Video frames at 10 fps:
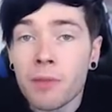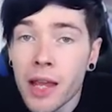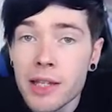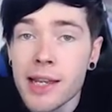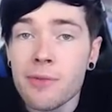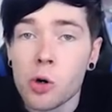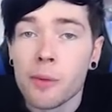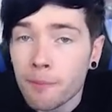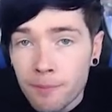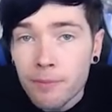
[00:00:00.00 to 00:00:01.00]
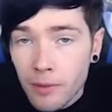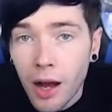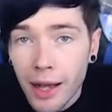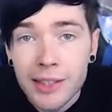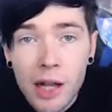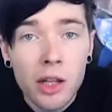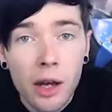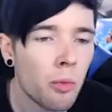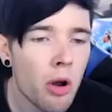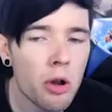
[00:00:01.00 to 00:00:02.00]
He's evil. I tell you,
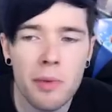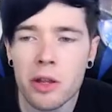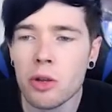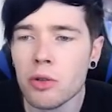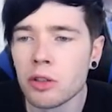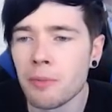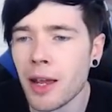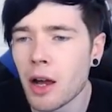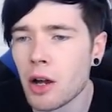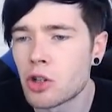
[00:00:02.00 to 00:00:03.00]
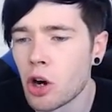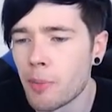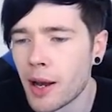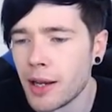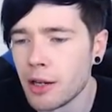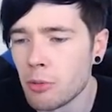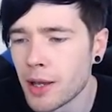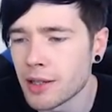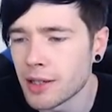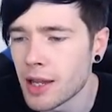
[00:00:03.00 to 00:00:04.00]
what can we use to make our job a little
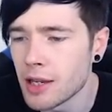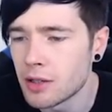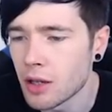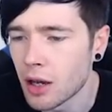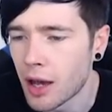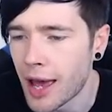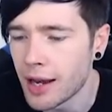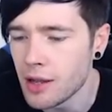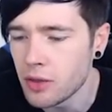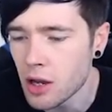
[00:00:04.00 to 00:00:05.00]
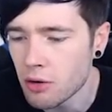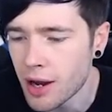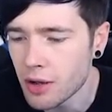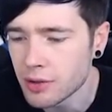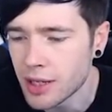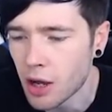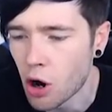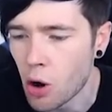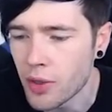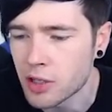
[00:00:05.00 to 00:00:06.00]
bit easier? Anything around here?
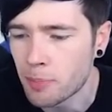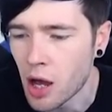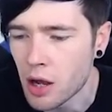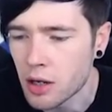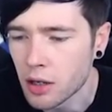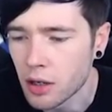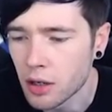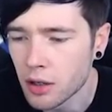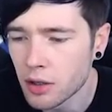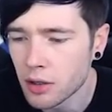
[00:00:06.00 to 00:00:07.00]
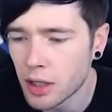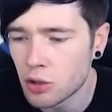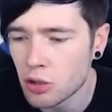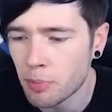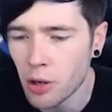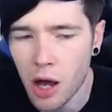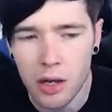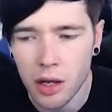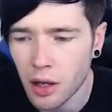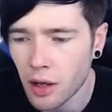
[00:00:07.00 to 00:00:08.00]
Oh, there's a plug. Let's use the
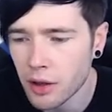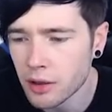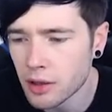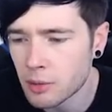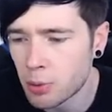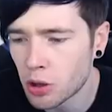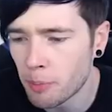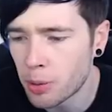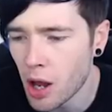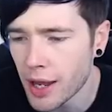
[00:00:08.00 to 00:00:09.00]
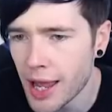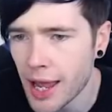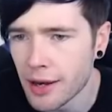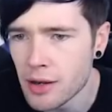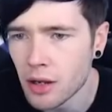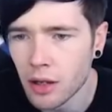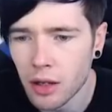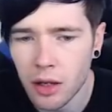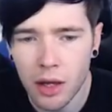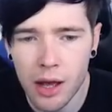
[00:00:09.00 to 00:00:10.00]
plug. Let's put the plug in.
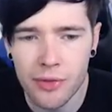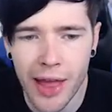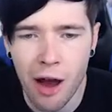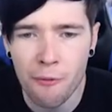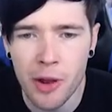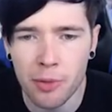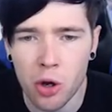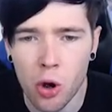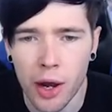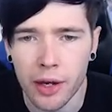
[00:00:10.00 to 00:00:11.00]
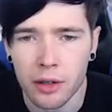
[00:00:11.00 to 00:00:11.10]
And now flip the coin.